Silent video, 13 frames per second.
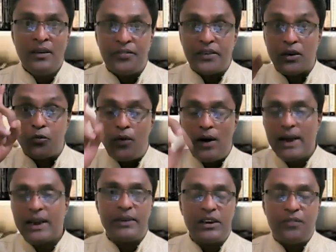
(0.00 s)
They are
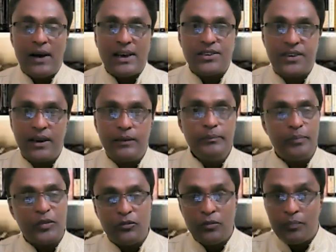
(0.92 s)
very, very fast
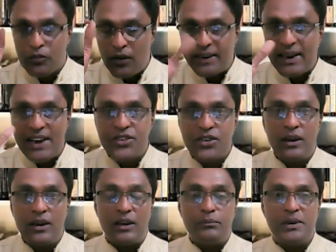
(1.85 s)
in
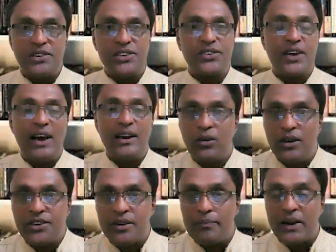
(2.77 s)
financial and business
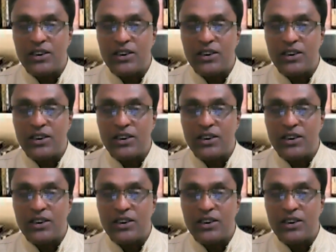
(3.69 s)
calculation.